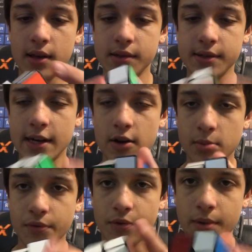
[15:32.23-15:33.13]
isn't
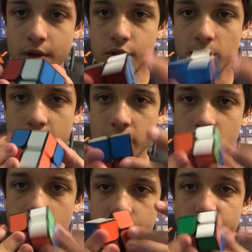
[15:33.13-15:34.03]
terrible for me on
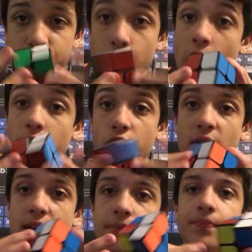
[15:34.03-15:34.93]
2x2, but it's also not
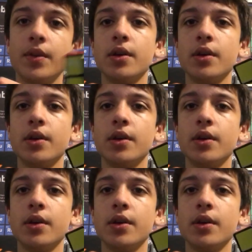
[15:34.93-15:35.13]
great.